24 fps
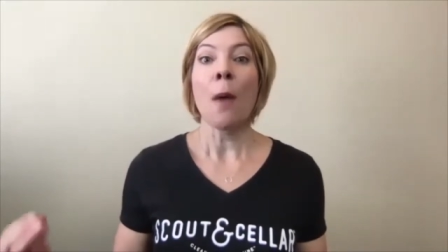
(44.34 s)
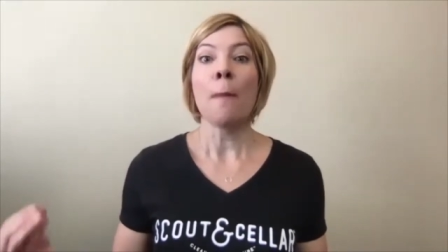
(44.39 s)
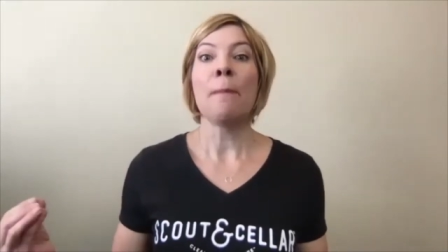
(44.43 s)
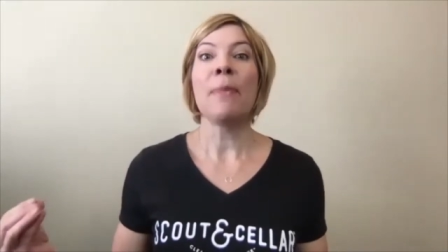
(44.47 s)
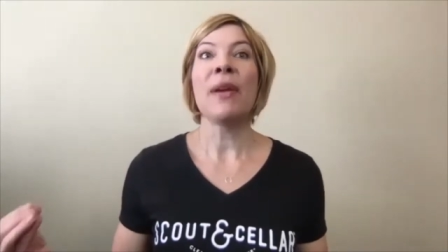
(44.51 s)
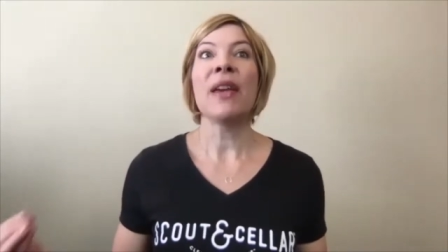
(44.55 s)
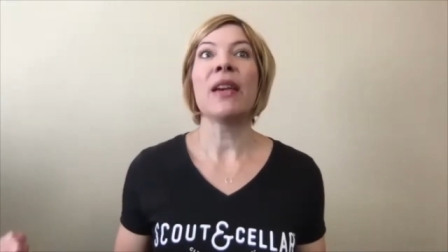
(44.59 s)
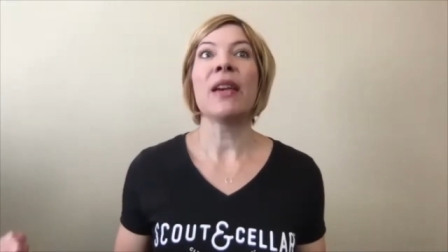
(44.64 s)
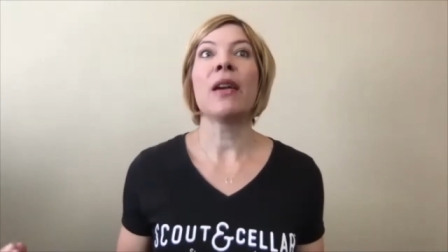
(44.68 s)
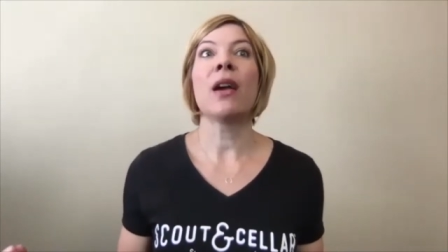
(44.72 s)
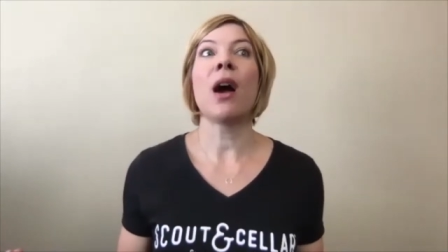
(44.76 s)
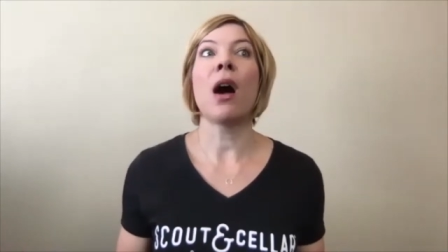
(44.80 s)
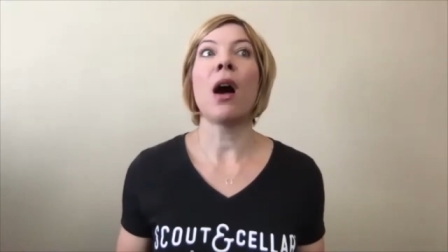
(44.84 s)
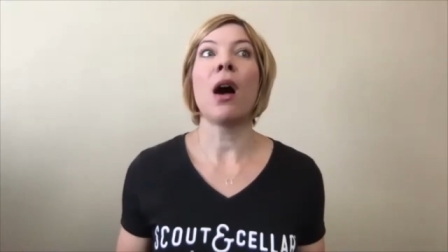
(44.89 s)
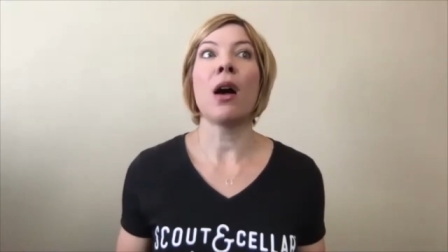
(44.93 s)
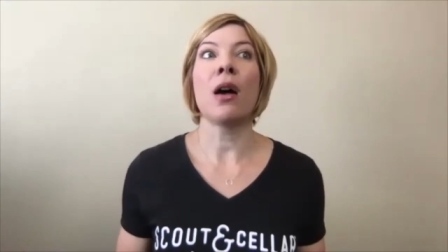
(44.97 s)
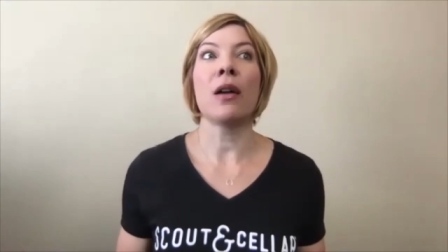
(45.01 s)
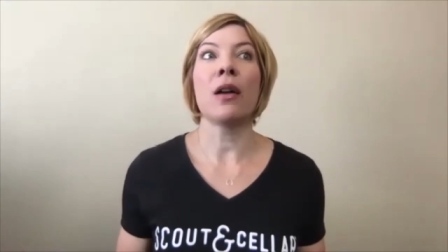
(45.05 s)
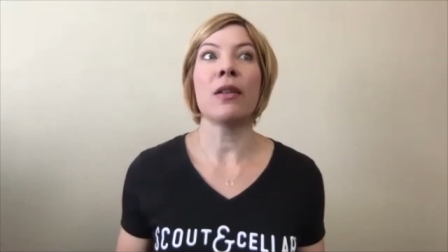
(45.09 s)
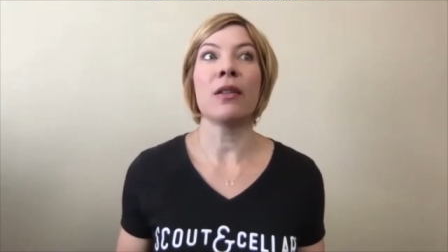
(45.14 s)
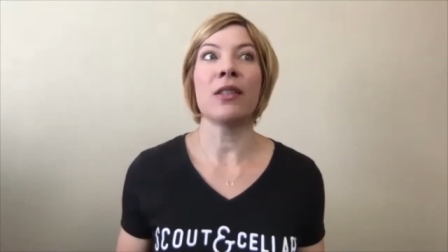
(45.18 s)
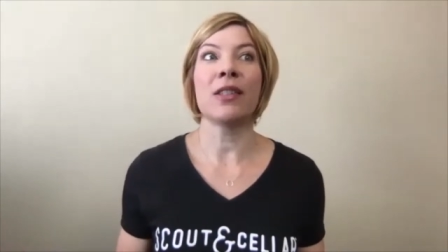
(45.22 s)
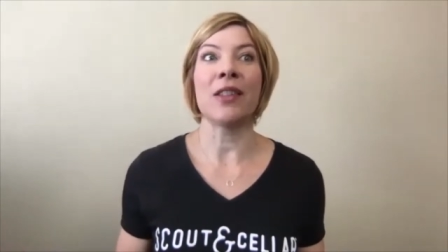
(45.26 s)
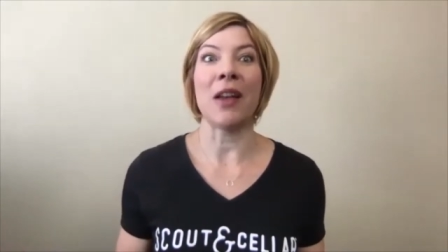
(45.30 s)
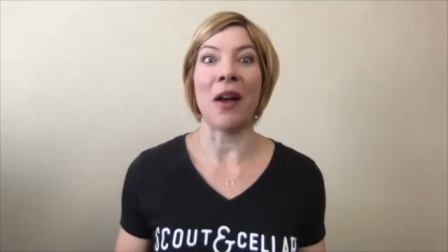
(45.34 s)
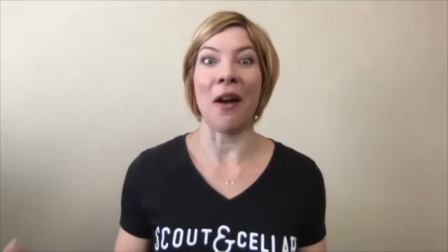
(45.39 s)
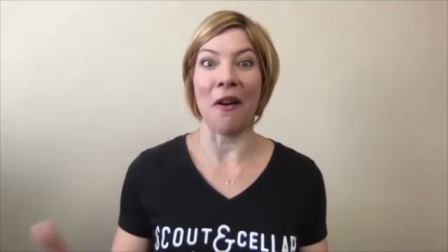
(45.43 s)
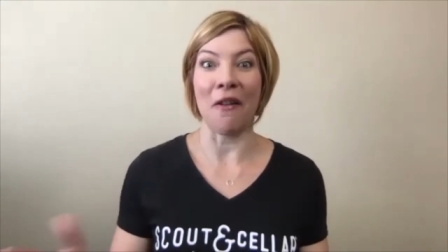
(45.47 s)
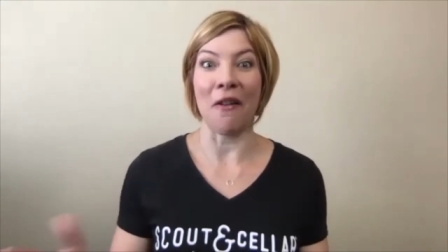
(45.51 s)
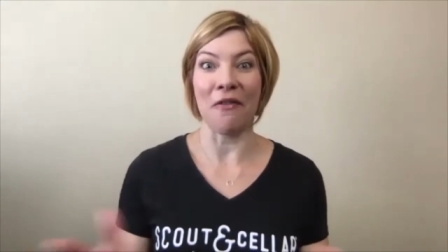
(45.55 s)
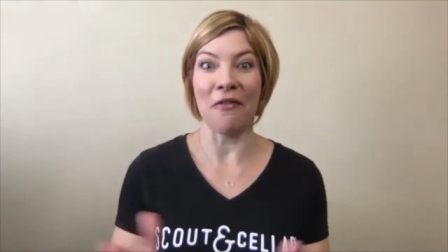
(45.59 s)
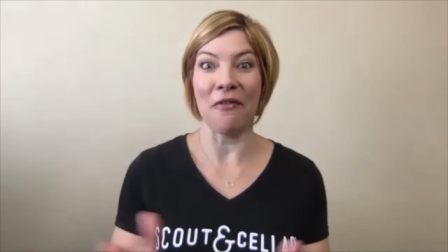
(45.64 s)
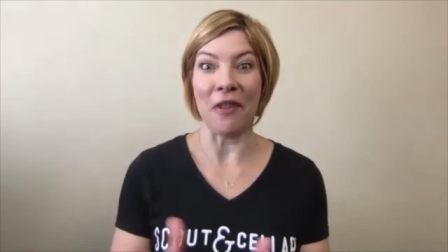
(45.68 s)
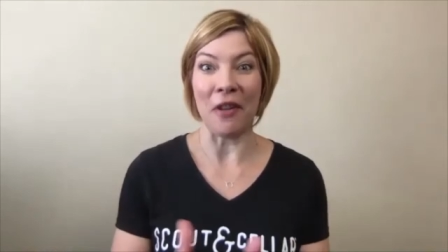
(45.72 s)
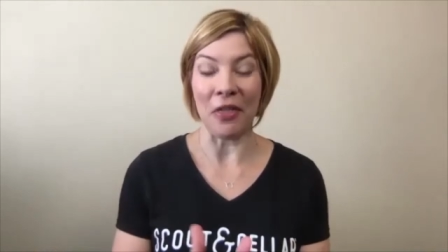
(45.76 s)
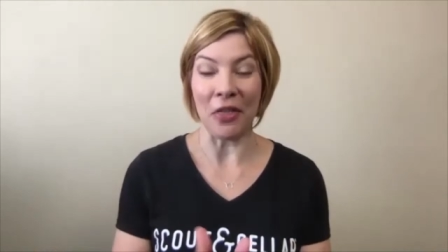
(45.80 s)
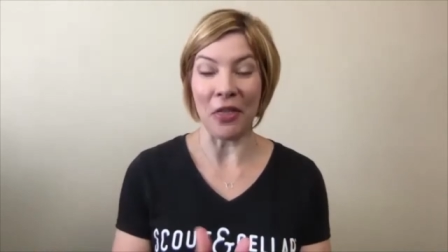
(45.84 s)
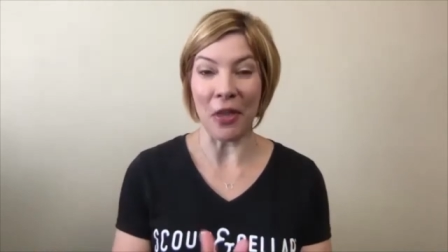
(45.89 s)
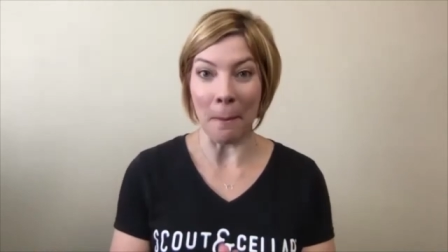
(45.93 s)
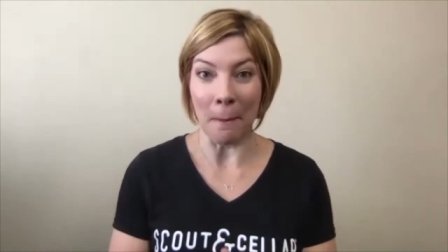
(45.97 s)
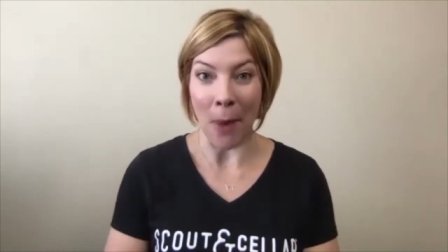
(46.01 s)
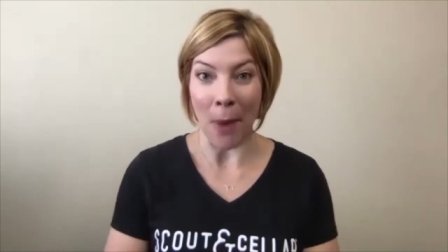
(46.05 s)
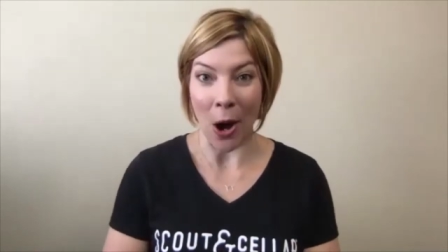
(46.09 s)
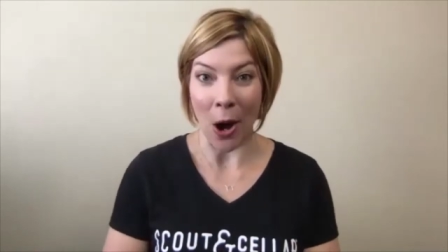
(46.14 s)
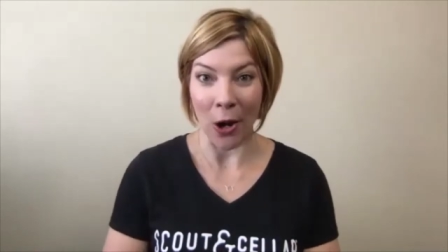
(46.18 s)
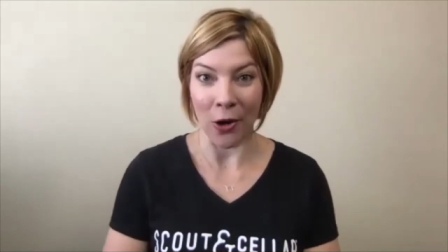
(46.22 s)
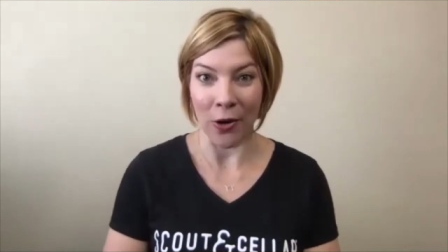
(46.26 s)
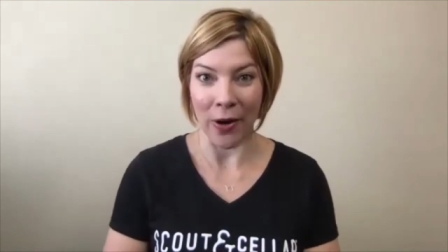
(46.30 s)
because of the
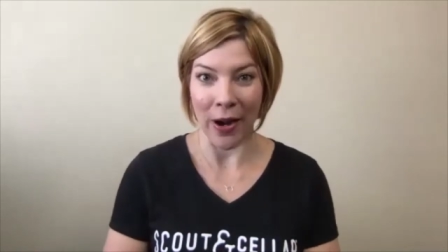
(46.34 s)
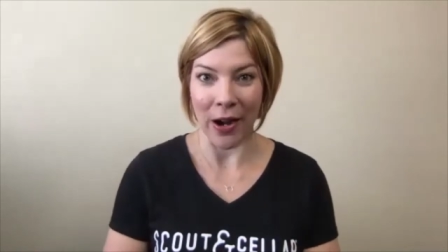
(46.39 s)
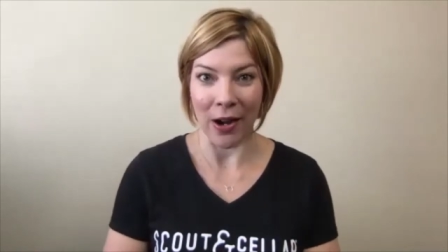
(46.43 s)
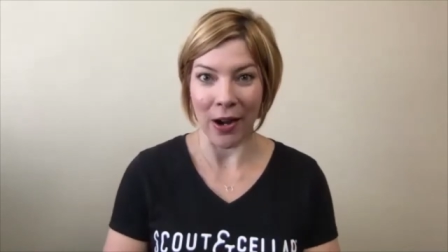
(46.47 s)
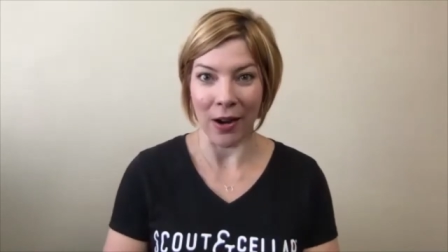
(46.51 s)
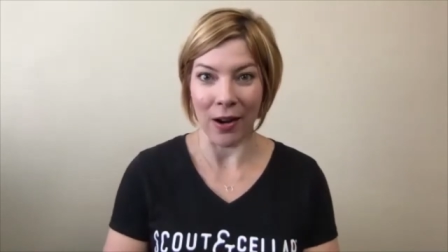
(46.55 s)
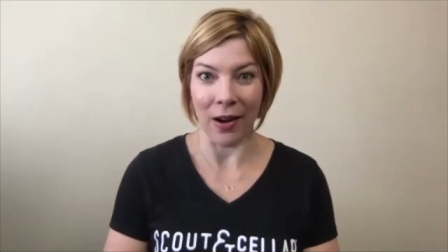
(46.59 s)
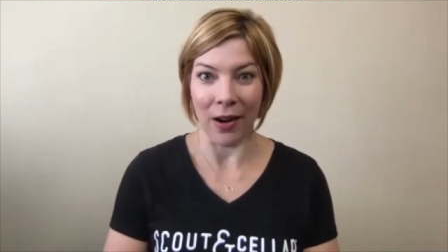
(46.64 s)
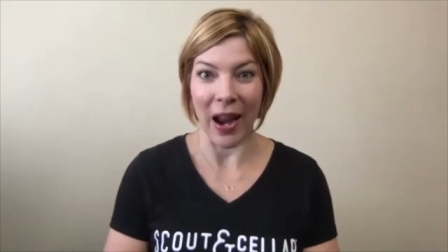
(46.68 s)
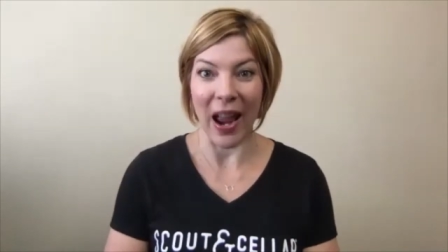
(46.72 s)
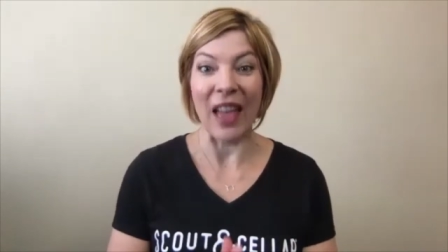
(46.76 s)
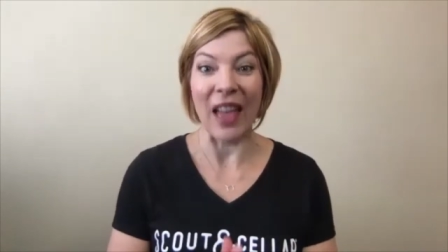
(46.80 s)
moderator